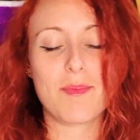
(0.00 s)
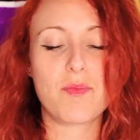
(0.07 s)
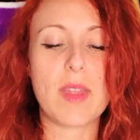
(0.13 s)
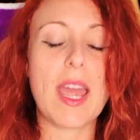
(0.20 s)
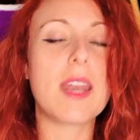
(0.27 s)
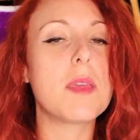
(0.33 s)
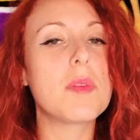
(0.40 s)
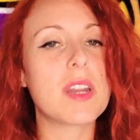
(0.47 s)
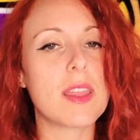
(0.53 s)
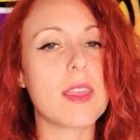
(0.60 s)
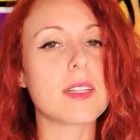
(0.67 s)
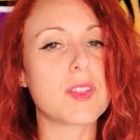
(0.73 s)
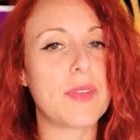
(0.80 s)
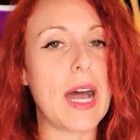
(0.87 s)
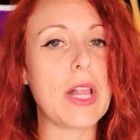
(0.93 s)
Anybody
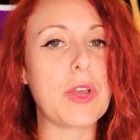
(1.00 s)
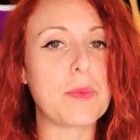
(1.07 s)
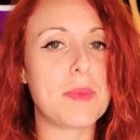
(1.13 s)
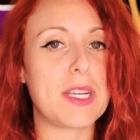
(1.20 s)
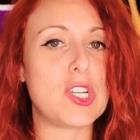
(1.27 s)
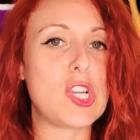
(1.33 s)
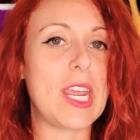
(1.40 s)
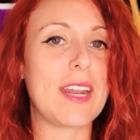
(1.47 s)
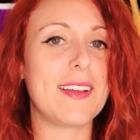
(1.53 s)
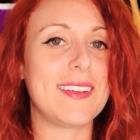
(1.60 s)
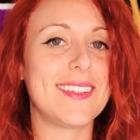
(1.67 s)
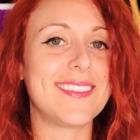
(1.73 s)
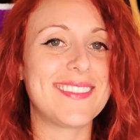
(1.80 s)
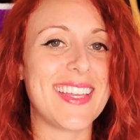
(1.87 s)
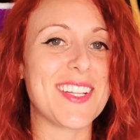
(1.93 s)
that's followed my
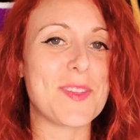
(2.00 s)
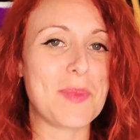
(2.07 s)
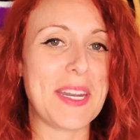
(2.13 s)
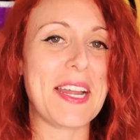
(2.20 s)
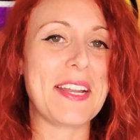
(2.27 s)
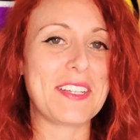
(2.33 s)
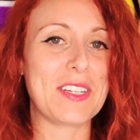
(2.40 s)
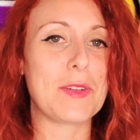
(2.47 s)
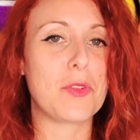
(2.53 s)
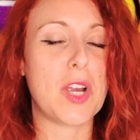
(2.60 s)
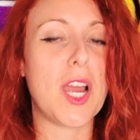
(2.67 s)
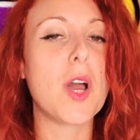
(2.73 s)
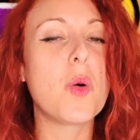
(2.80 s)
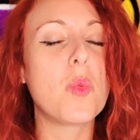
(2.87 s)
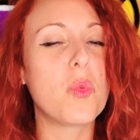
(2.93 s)
channel that's been on here
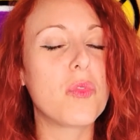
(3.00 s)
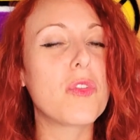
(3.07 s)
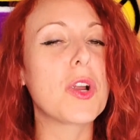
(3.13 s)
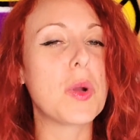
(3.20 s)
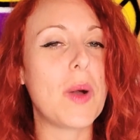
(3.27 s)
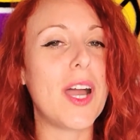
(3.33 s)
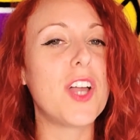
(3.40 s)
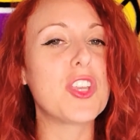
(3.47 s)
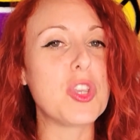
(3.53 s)
for a while,